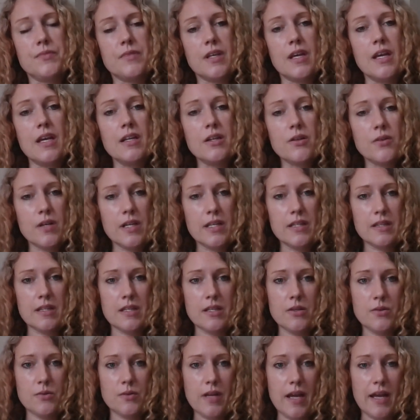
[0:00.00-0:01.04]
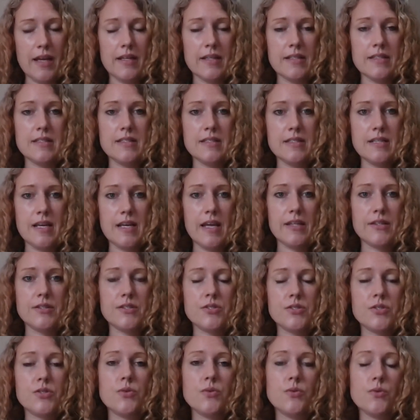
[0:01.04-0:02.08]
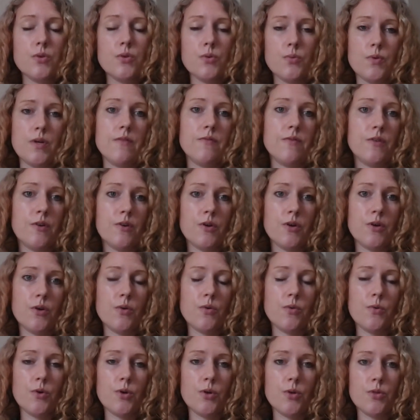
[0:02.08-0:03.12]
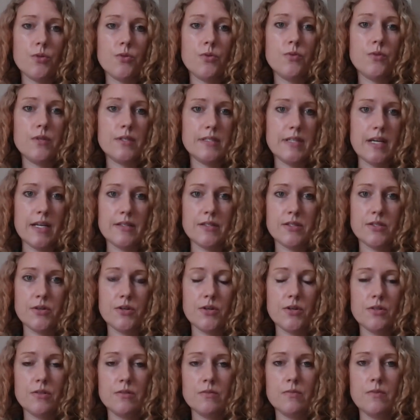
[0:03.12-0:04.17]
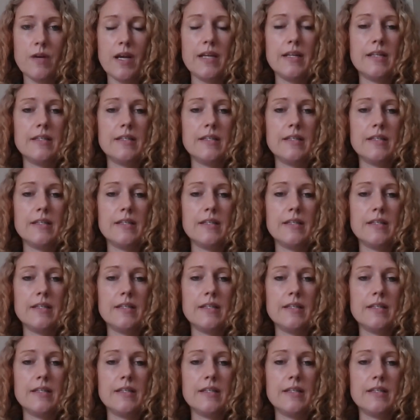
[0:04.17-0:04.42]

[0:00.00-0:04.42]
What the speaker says: entering the United States through the river or through the desert, right?